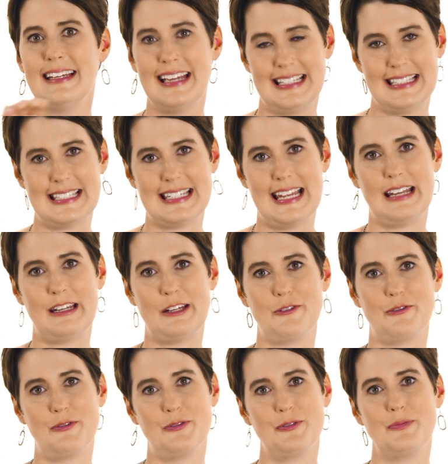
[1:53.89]
instead
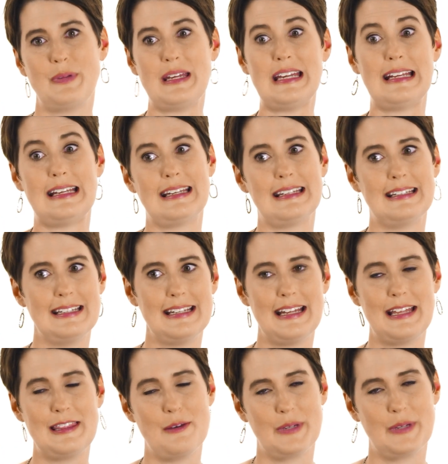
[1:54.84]
of being
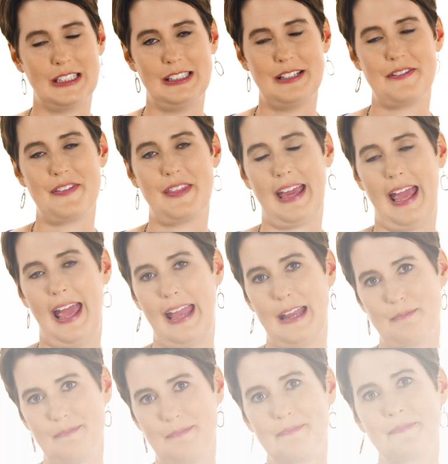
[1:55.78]
in the middle of the
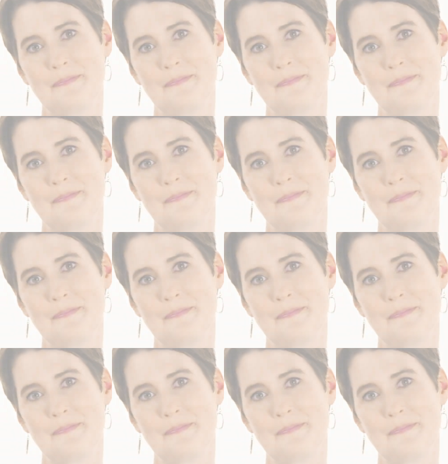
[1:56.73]
game.